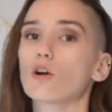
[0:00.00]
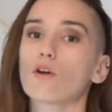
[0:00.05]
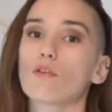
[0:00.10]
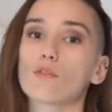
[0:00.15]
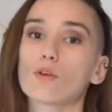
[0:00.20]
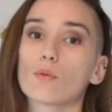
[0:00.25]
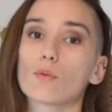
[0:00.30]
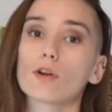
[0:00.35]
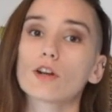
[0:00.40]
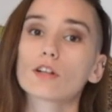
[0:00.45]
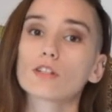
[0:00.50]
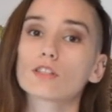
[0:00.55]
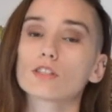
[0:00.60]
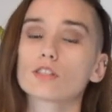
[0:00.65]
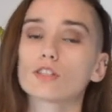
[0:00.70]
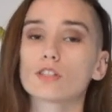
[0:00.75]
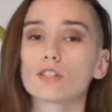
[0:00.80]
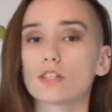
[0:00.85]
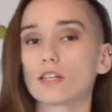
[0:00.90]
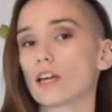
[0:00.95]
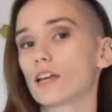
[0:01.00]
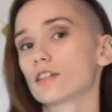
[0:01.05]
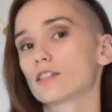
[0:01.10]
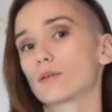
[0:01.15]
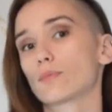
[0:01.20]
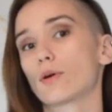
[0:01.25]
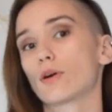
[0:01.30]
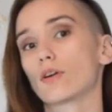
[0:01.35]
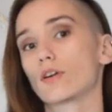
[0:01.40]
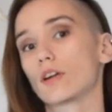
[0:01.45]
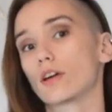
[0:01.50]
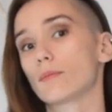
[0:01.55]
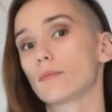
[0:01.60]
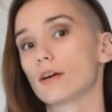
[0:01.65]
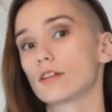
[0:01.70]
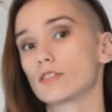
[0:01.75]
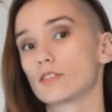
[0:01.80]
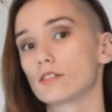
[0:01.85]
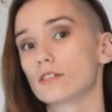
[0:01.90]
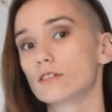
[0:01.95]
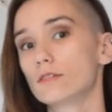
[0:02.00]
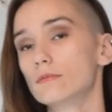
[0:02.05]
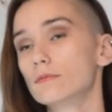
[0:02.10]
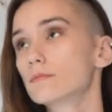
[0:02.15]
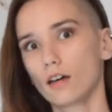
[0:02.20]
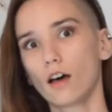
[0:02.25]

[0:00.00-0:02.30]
overworked and you're going to end up hurting a muscle.